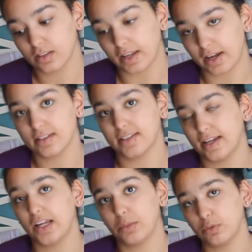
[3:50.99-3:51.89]
like I
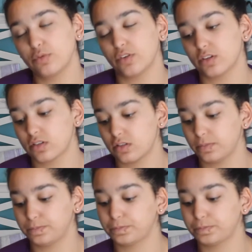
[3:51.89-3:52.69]
said, April 1st.